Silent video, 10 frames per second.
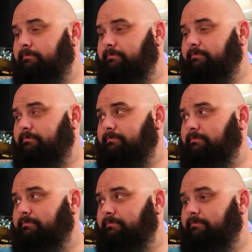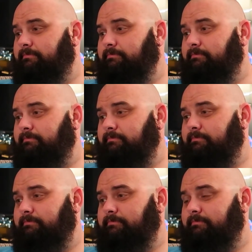
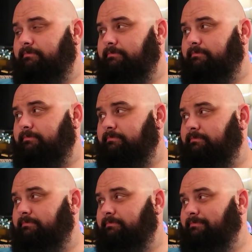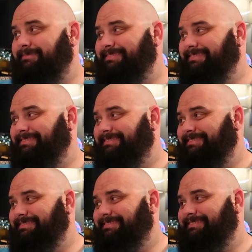
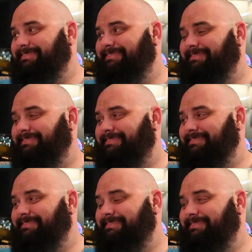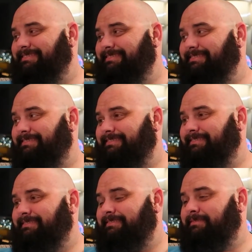
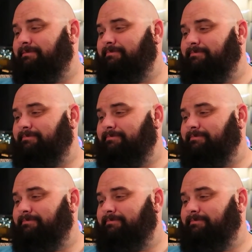[no speech]